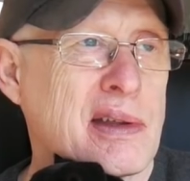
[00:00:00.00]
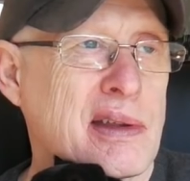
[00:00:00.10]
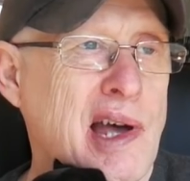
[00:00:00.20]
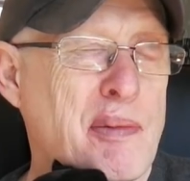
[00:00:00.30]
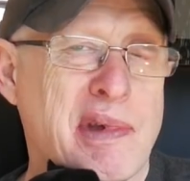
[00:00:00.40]

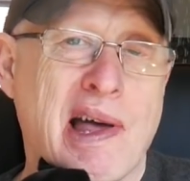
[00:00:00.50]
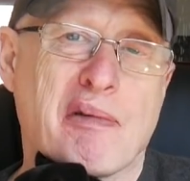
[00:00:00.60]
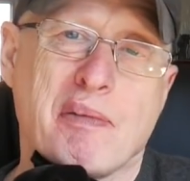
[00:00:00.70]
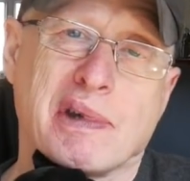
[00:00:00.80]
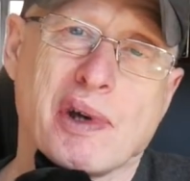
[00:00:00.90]
that'll be that
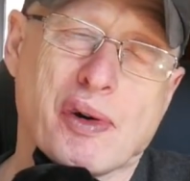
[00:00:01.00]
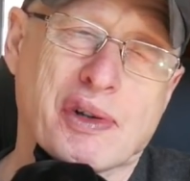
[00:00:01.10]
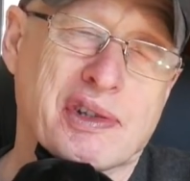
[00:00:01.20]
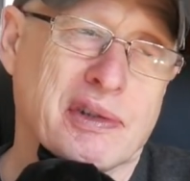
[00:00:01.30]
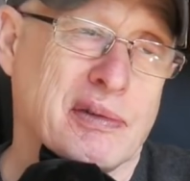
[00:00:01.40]
with my
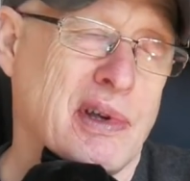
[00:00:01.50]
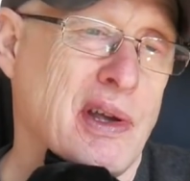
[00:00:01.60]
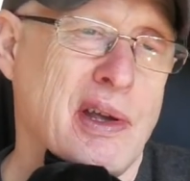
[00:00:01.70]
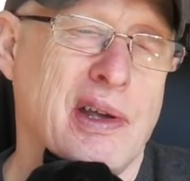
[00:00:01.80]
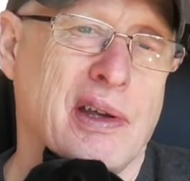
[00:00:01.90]
dogs
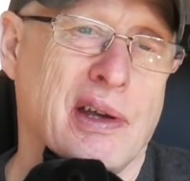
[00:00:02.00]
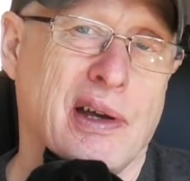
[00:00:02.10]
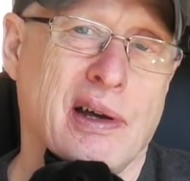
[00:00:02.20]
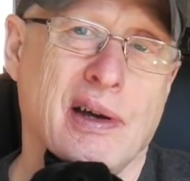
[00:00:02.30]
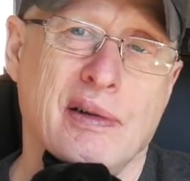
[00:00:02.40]

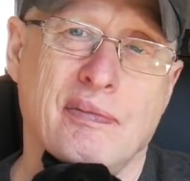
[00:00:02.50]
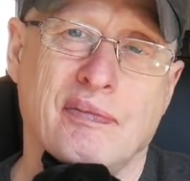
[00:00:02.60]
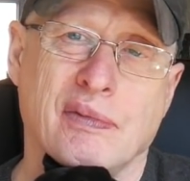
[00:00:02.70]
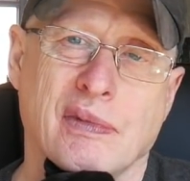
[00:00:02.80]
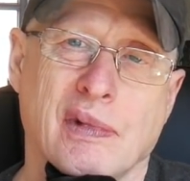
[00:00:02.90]
uh,
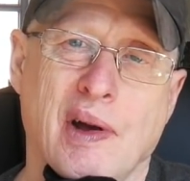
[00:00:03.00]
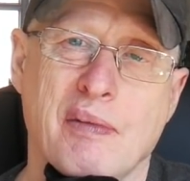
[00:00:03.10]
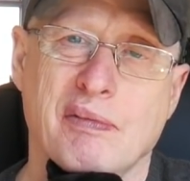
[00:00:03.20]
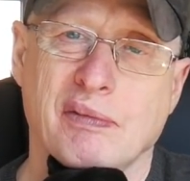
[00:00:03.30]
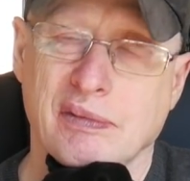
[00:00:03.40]

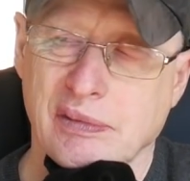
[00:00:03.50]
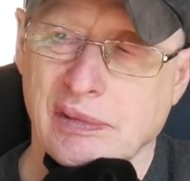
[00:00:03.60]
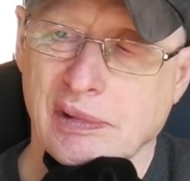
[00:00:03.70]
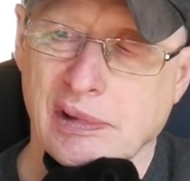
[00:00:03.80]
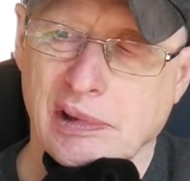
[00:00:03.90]

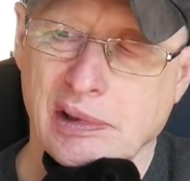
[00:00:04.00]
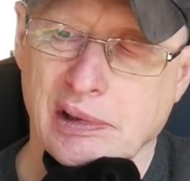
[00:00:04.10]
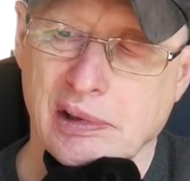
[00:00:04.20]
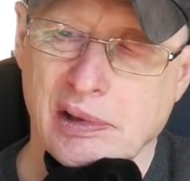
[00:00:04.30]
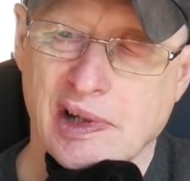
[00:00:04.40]

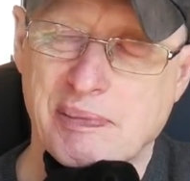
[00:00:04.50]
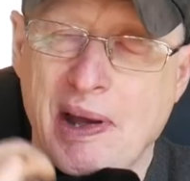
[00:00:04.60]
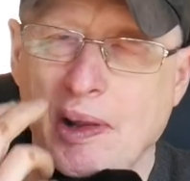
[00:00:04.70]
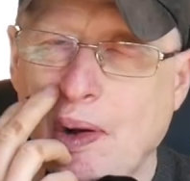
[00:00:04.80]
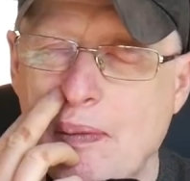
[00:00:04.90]
I
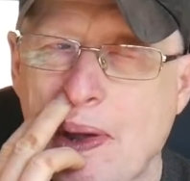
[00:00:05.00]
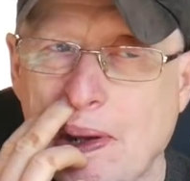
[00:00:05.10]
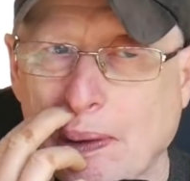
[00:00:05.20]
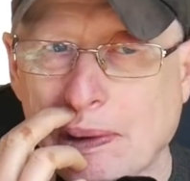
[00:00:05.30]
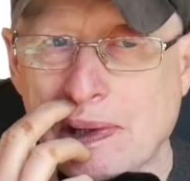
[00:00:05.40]
spent a lot of
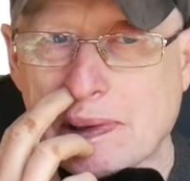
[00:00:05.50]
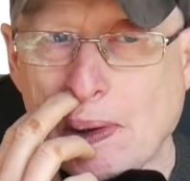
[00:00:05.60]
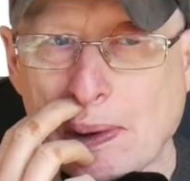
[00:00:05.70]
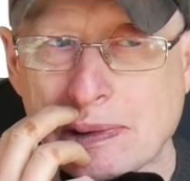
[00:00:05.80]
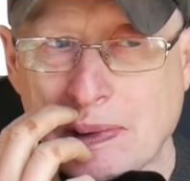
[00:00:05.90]
money on these
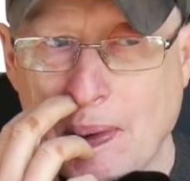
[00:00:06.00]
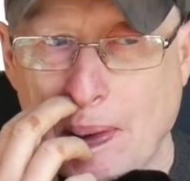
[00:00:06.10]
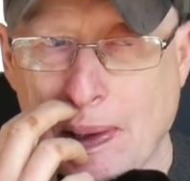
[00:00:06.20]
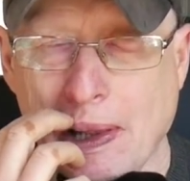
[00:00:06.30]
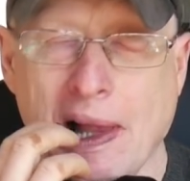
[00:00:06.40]
dogs
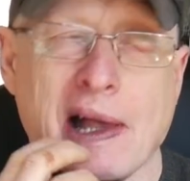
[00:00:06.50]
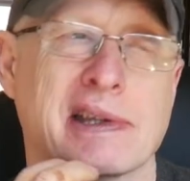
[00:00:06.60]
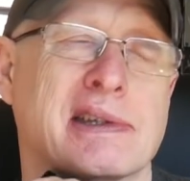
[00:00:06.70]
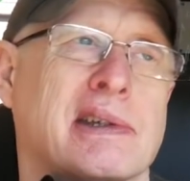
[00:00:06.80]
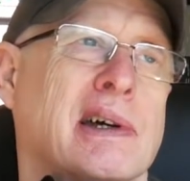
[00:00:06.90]
in the
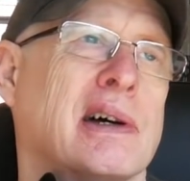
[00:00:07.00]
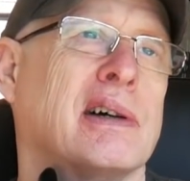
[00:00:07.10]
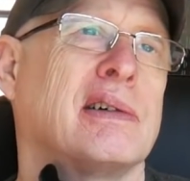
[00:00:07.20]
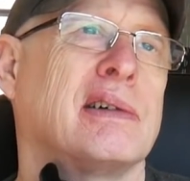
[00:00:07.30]
last uh,